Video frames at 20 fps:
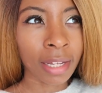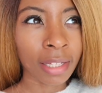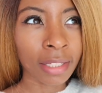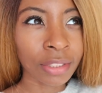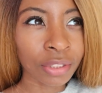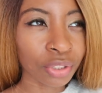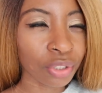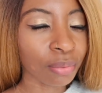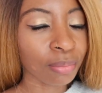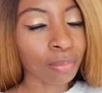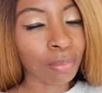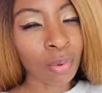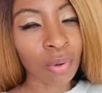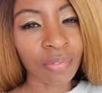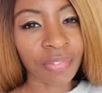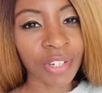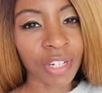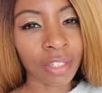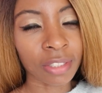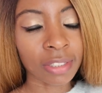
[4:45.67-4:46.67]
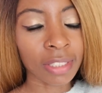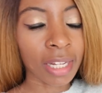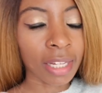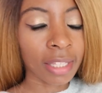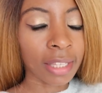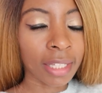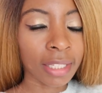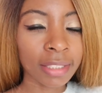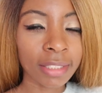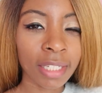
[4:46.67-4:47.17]
can do more videos like
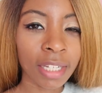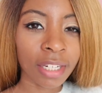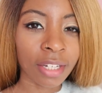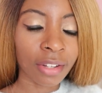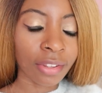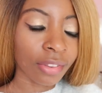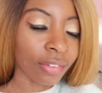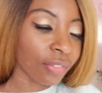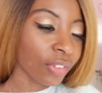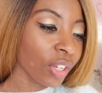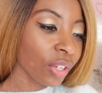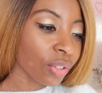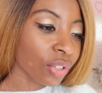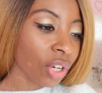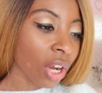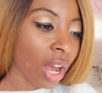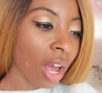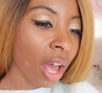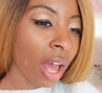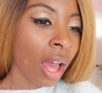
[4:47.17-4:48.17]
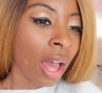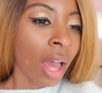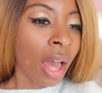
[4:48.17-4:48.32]
this in the future.